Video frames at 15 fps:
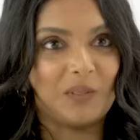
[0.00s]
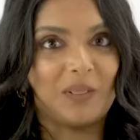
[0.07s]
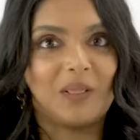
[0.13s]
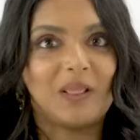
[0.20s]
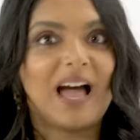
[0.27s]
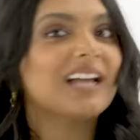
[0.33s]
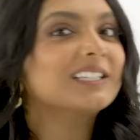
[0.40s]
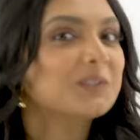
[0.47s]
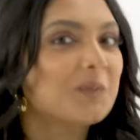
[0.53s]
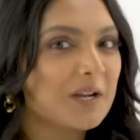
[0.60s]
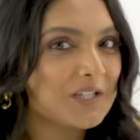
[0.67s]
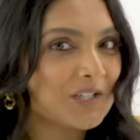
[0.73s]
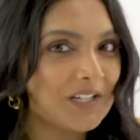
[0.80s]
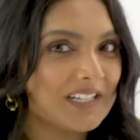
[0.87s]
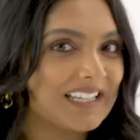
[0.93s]
last
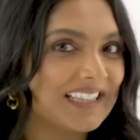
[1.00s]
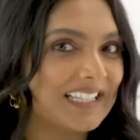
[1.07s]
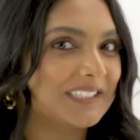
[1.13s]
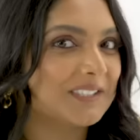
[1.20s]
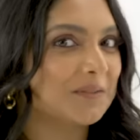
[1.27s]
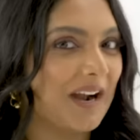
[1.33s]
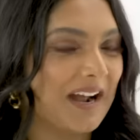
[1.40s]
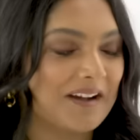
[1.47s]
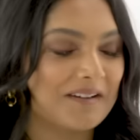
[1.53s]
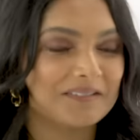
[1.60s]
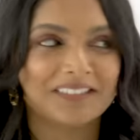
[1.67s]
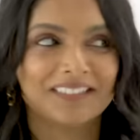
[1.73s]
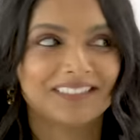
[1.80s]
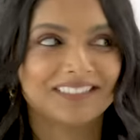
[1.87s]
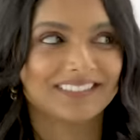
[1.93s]
question in this round.
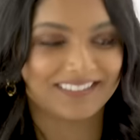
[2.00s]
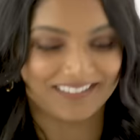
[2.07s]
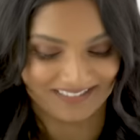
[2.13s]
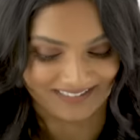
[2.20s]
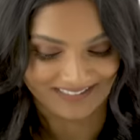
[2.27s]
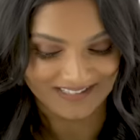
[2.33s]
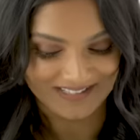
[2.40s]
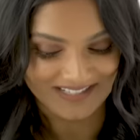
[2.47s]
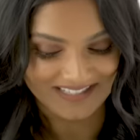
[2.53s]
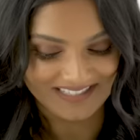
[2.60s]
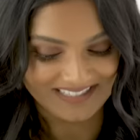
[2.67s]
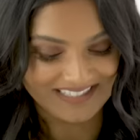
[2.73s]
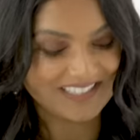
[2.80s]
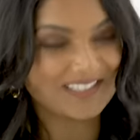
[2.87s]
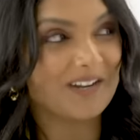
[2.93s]

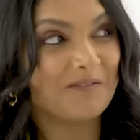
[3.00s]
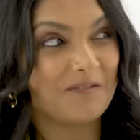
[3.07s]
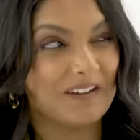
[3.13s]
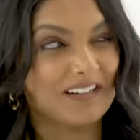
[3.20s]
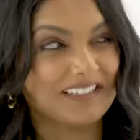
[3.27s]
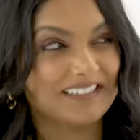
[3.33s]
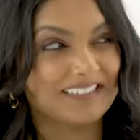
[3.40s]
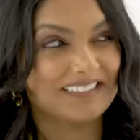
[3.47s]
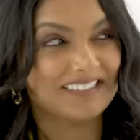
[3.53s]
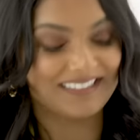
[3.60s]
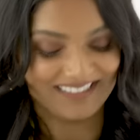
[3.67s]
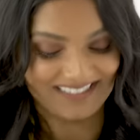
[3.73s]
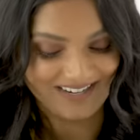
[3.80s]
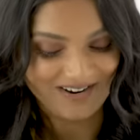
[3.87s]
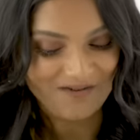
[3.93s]
It's a tough one.
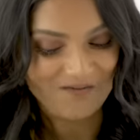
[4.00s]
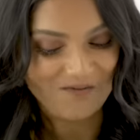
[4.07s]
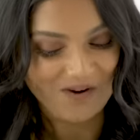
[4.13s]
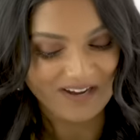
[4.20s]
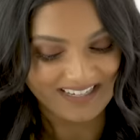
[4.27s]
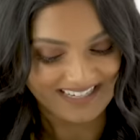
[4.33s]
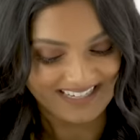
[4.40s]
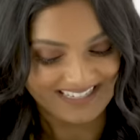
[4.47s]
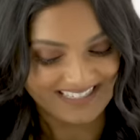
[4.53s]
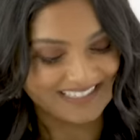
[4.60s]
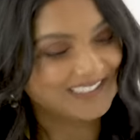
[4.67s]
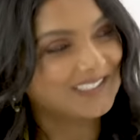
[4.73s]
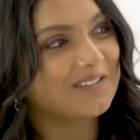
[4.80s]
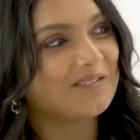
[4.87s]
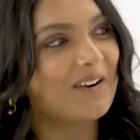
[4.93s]
What is
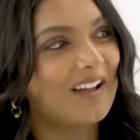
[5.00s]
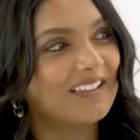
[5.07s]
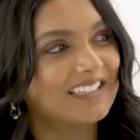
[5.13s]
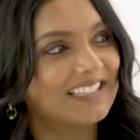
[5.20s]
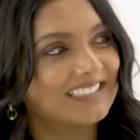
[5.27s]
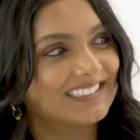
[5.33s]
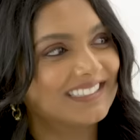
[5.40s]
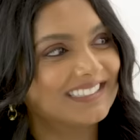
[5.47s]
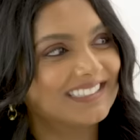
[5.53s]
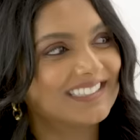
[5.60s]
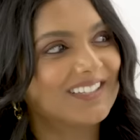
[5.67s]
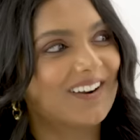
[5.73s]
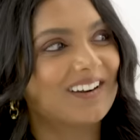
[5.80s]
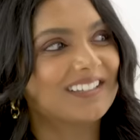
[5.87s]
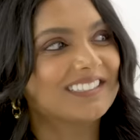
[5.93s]
Radhi's star